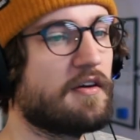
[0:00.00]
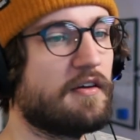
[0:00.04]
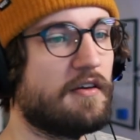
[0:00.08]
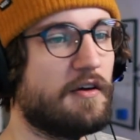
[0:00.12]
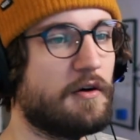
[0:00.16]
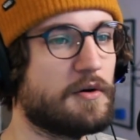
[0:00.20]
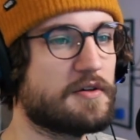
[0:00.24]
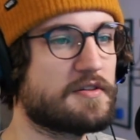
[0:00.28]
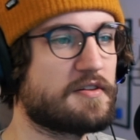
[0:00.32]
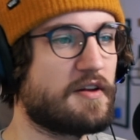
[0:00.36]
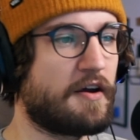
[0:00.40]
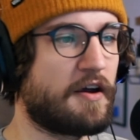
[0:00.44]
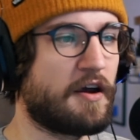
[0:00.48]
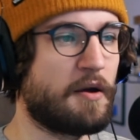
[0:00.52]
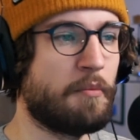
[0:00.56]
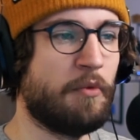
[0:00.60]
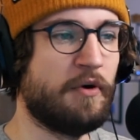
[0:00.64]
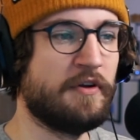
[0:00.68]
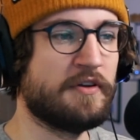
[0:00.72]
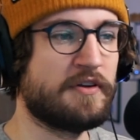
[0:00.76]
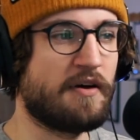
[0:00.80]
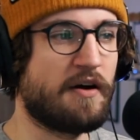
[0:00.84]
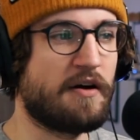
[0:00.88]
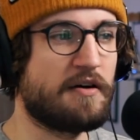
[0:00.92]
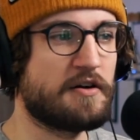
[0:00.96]
It was like a
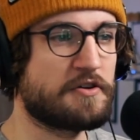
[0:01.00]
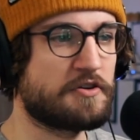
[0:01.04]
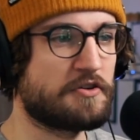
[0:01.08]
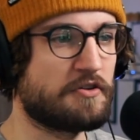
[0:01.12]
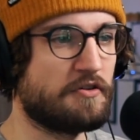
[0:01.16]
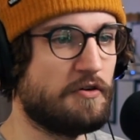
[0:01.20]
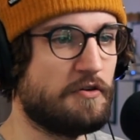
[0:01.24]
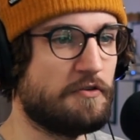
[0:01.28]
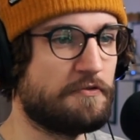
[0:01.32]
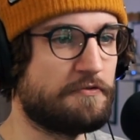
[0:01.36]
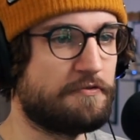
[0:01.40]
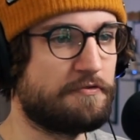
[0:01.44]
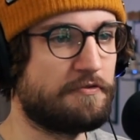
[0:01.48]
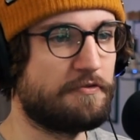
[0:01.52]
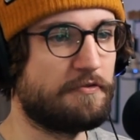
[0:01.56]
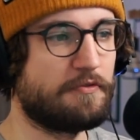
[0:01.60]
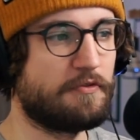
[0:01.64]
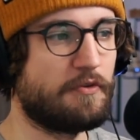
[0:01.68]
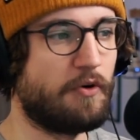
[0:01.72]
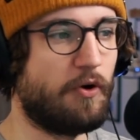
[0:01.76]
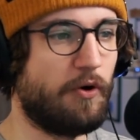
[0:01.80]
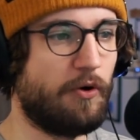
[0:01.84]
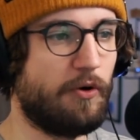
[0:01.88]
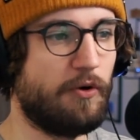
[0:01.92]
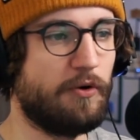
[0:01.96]
montage of
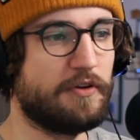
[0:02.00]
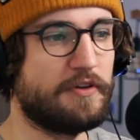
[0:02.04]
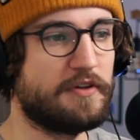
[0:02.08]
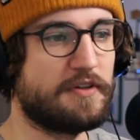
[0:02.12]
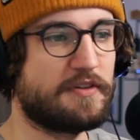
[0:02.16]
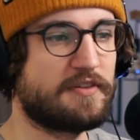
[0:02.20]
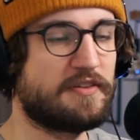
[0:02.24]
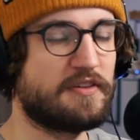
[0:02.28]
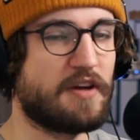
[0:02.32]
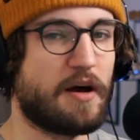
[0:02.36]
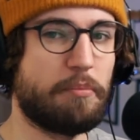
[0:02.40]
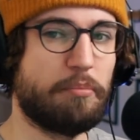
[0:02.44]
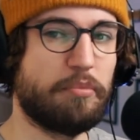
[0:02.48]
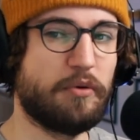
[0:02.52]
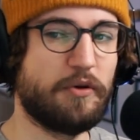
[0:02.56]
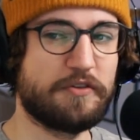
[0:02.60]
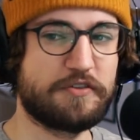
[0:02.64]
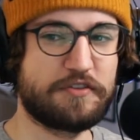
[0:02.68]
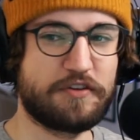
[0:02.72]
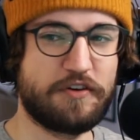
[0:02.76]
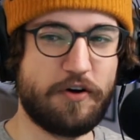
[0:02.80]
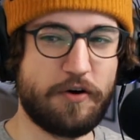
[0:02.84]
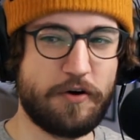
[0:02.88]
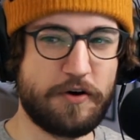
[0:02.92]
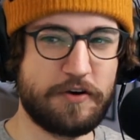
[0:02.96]
all the
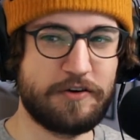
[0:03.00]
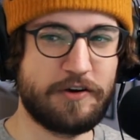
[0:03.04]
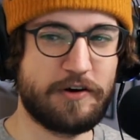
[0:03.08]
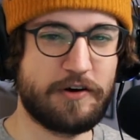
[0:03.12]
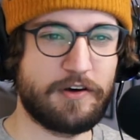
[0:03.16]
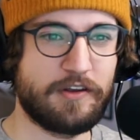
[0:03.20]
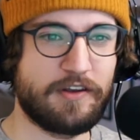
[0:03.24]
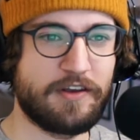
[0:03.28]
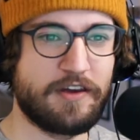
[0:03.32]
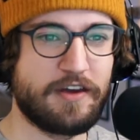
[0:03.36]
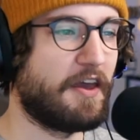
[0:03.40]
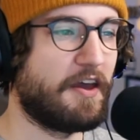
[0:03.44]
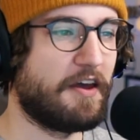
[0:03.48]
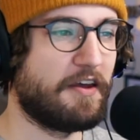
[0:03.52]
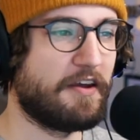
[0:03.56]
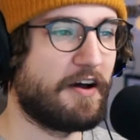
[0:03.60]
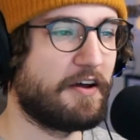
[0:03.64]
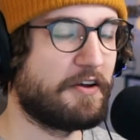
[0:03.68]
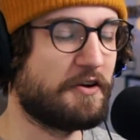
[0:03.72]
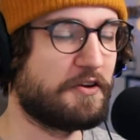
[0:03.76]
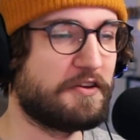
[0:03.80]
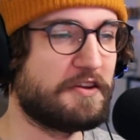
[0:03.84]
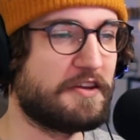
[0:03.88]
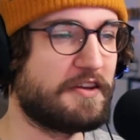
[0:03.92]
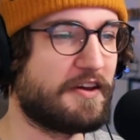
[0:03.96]
subplots going on and I
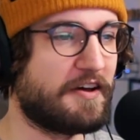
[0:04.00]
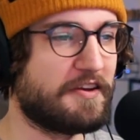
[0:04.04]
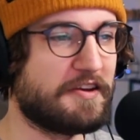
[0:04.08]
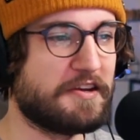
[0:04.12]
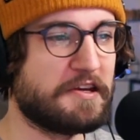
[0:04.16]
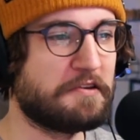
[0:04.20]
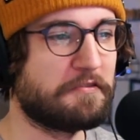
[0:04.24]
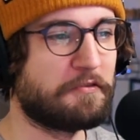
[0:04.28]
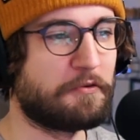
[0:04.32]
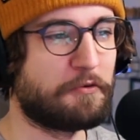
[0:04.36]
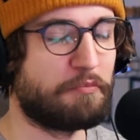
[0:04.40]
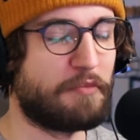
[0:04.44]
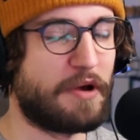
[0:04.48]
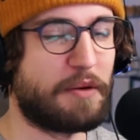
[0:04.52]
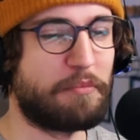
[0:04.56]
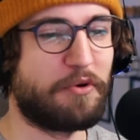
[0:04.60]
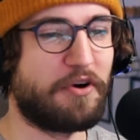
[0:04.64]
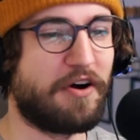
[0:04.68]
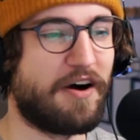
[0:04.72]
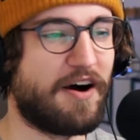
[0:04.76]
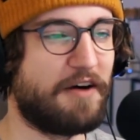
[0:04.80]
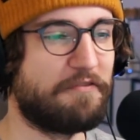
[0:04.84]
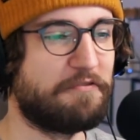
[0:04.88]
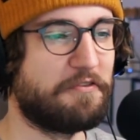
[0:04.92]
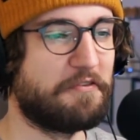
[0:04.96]
don't I didn't even remember
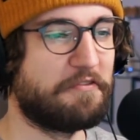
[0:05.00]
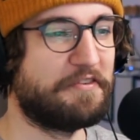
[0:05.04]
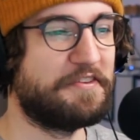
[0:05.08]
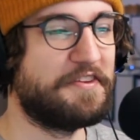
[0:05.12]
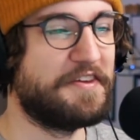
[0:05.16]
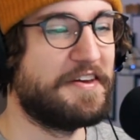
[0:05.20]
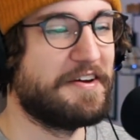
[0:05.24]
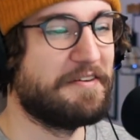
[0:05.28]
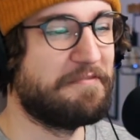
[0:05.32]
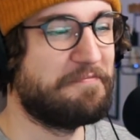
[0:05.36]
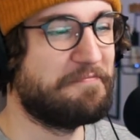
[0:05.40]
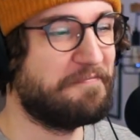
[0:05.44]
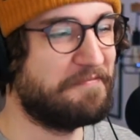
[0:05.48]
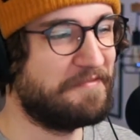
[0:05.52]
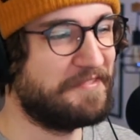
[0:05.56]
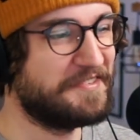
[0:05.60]
half of them